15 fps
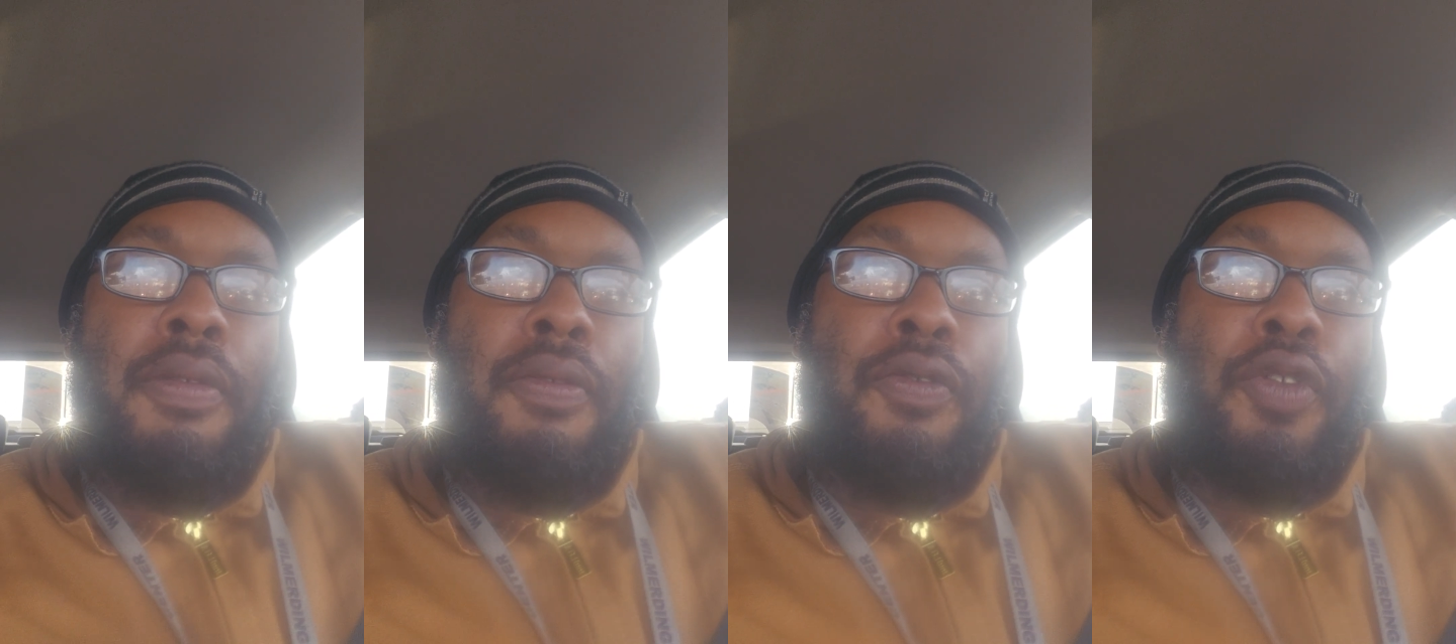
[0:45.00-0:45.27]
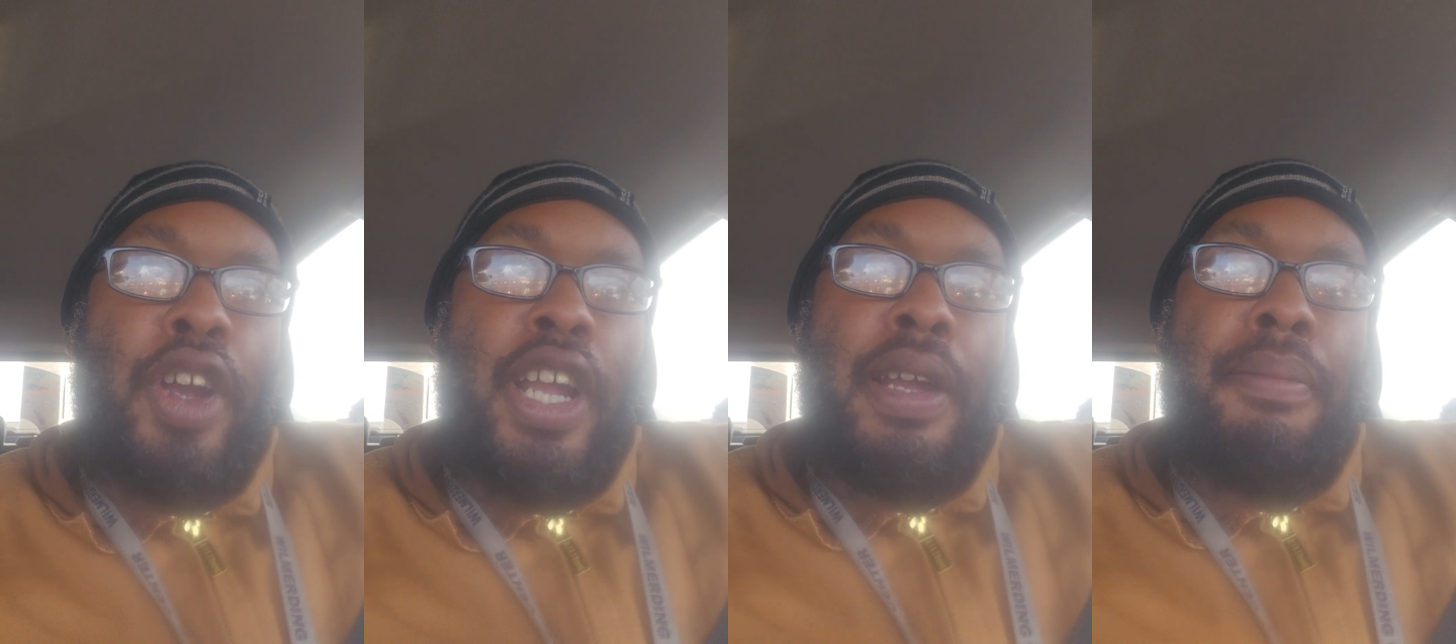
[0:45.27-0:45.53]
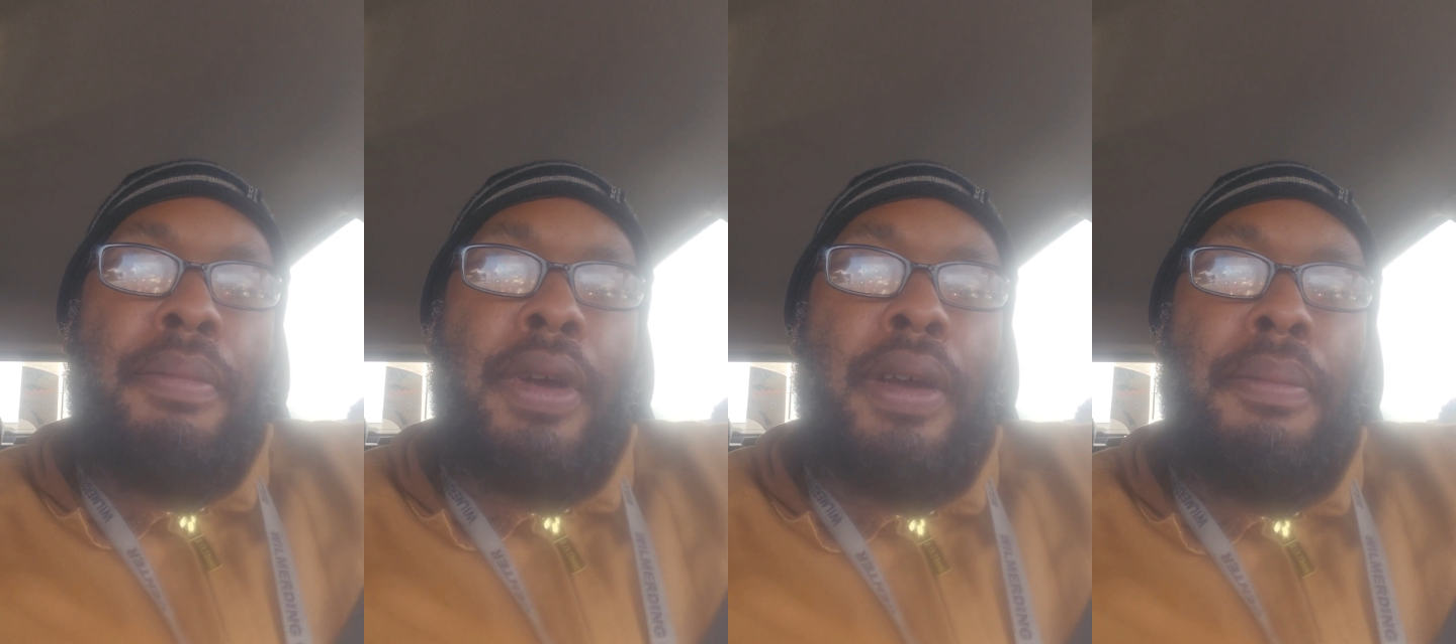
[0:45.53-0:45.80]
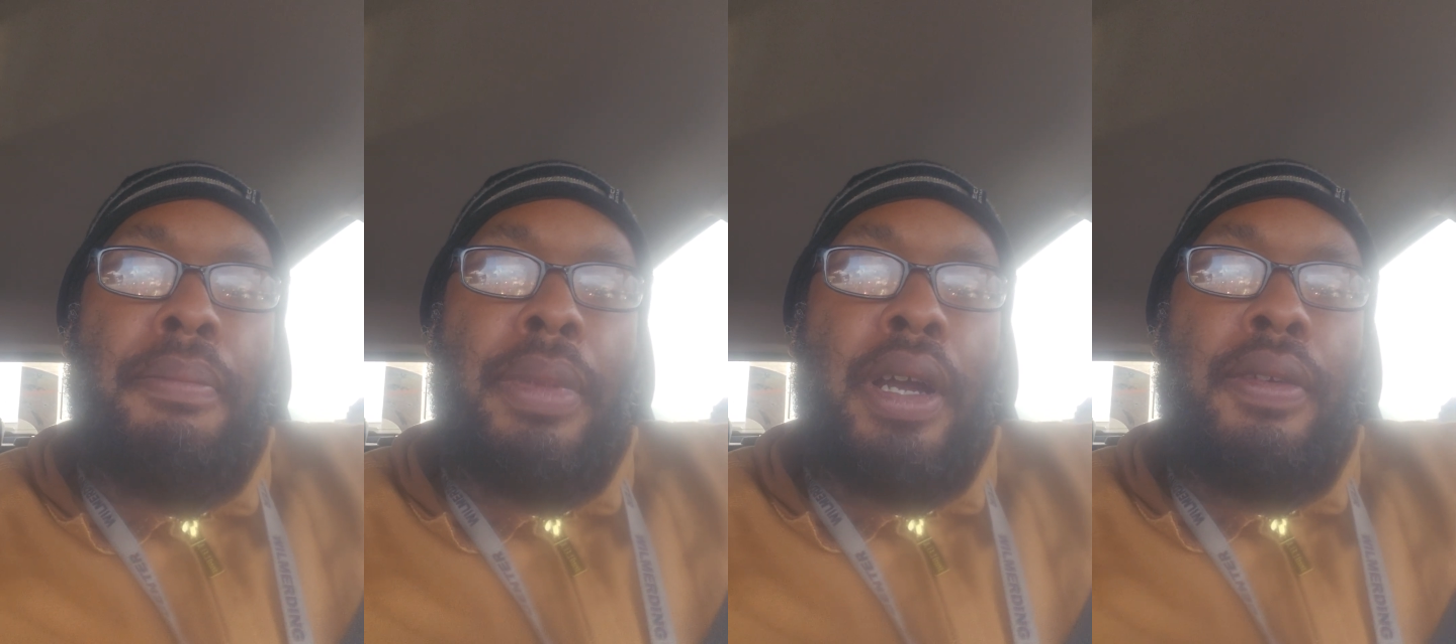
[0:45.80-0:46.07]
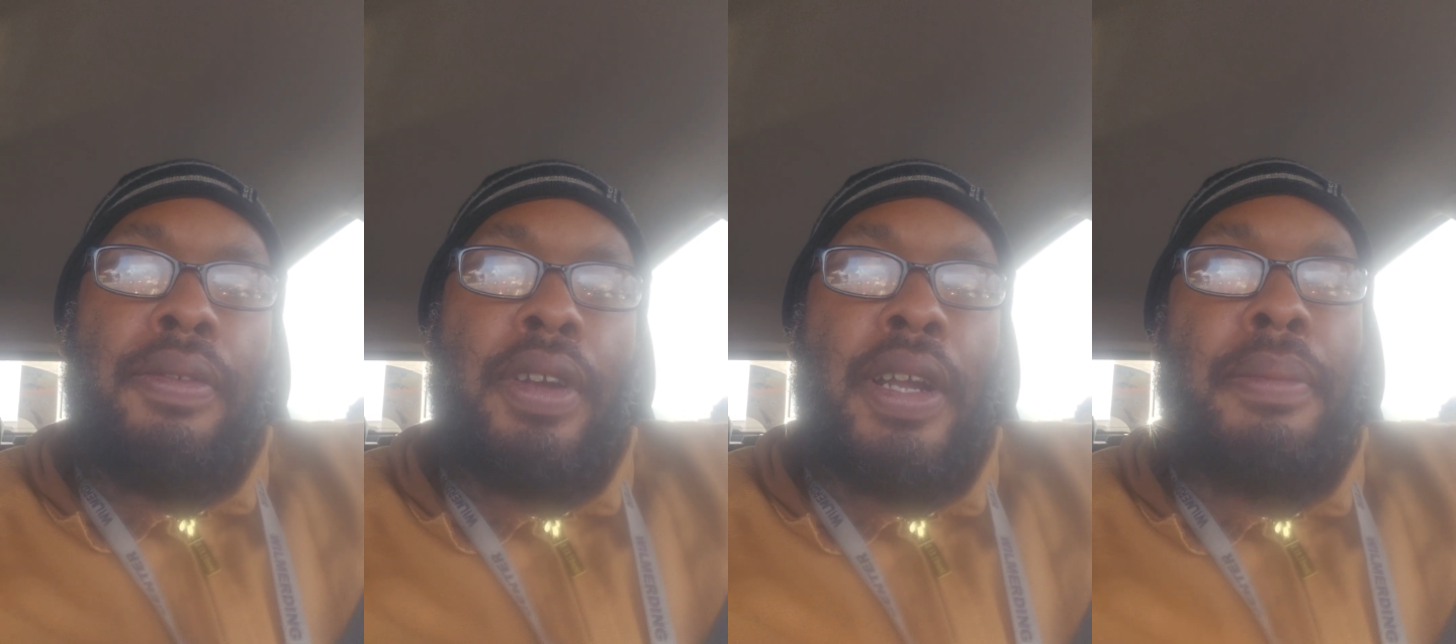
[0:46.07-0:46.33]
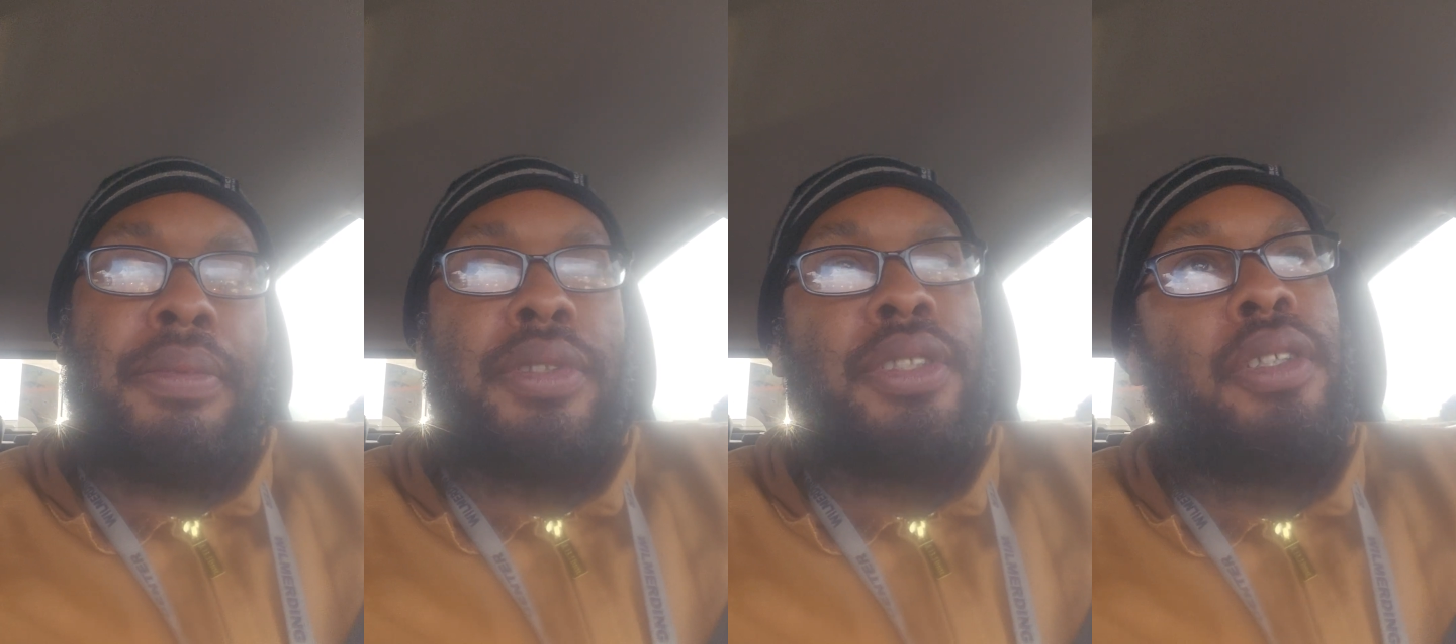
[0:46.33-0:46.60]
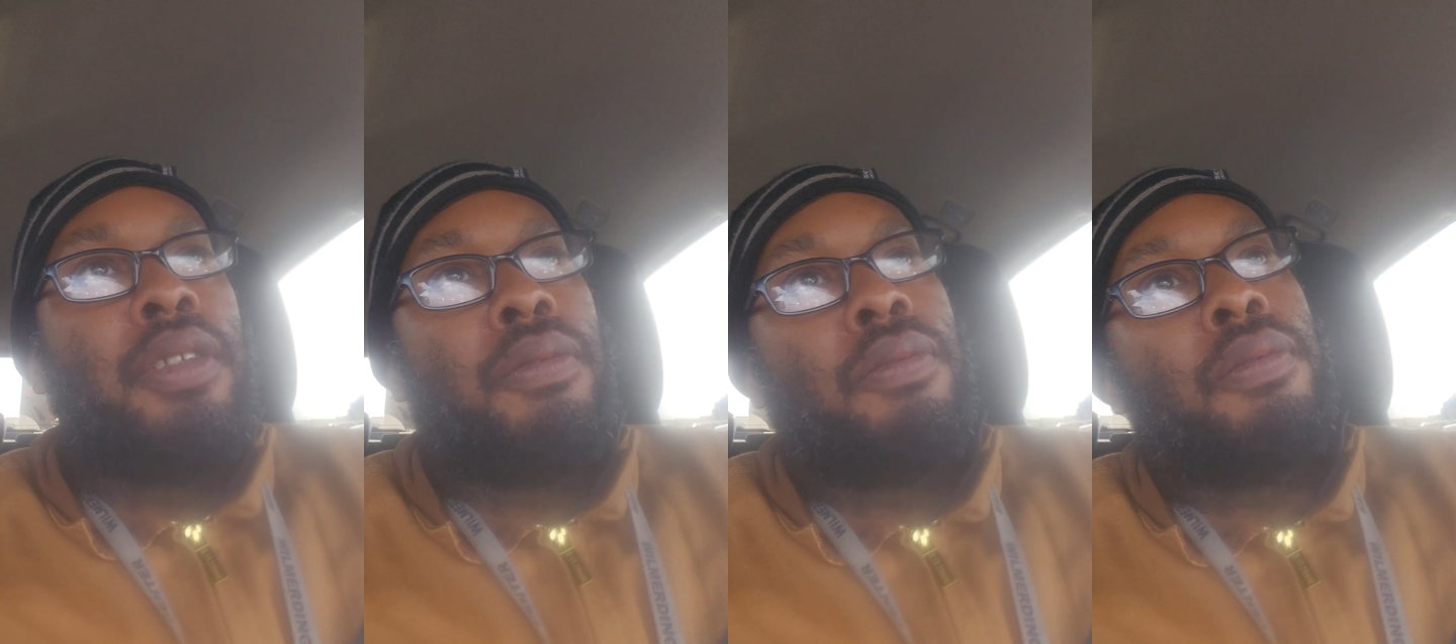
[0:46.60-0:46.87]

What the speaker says: frame by frames.